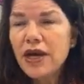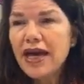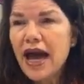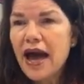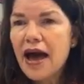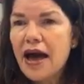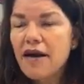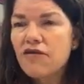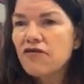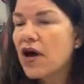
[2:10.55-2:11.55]
We
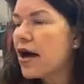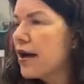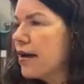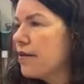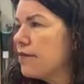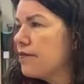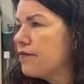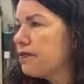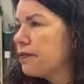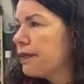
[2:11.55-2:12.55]
have
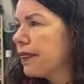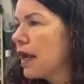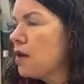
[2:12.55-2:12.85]
um,